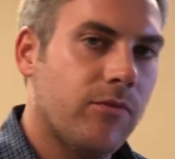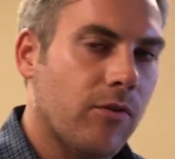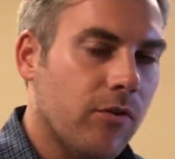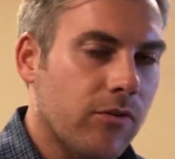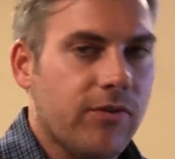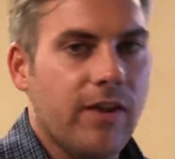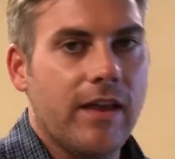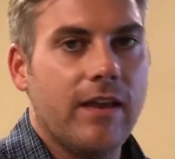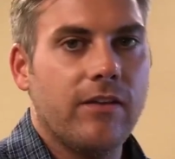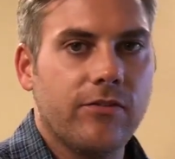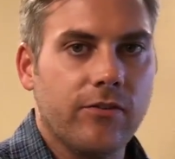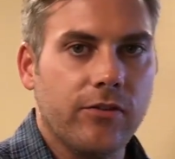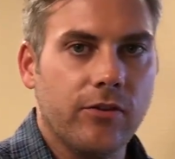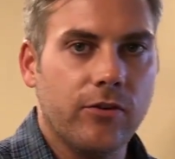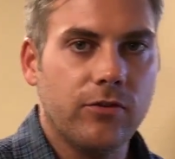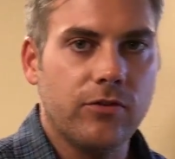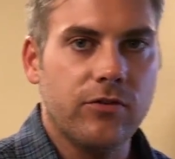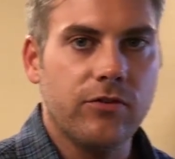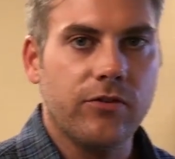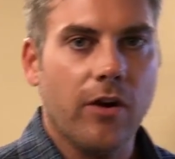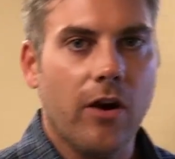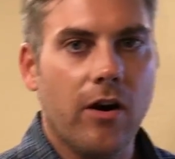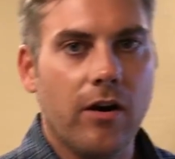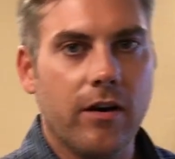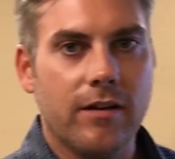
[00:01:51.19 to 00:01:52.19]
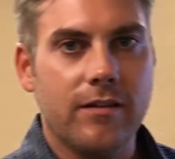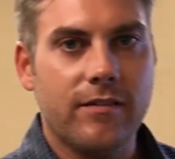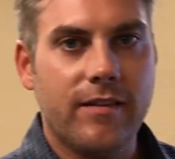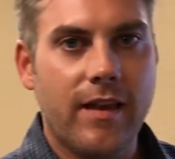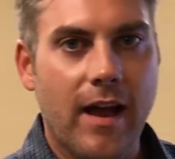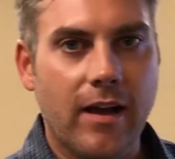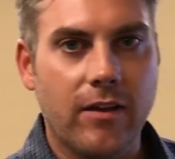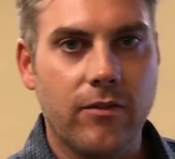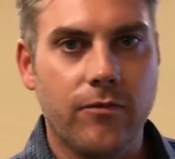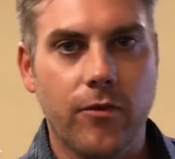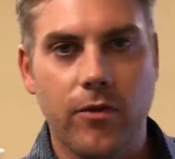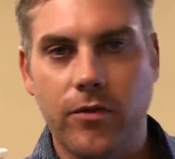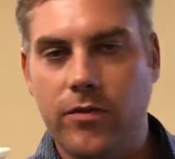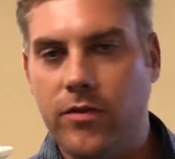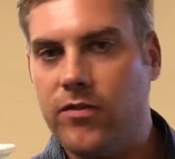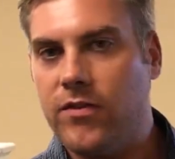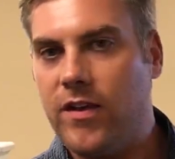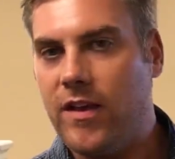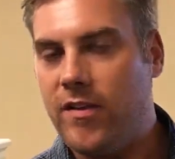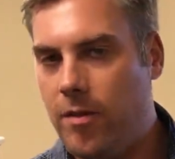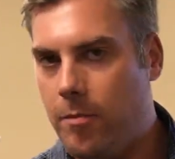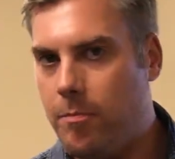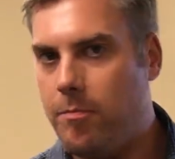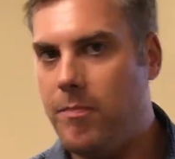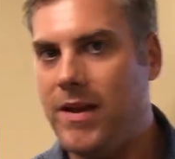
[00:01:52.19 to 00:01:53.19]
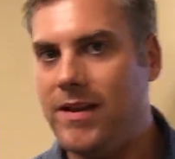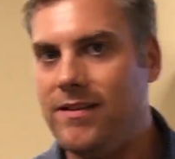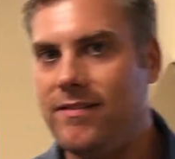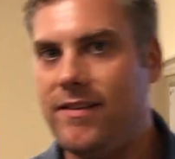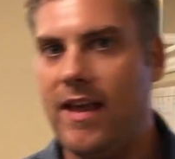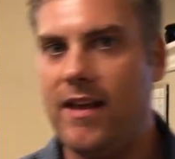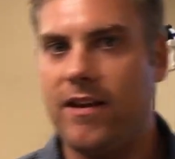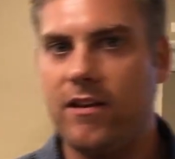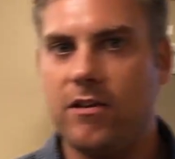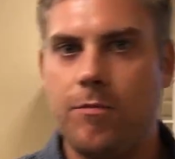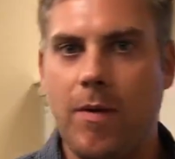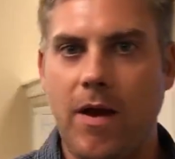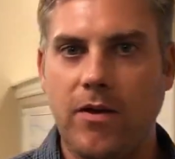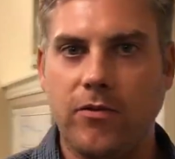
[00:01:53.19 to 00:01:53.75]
so say solutions architect versus say the big data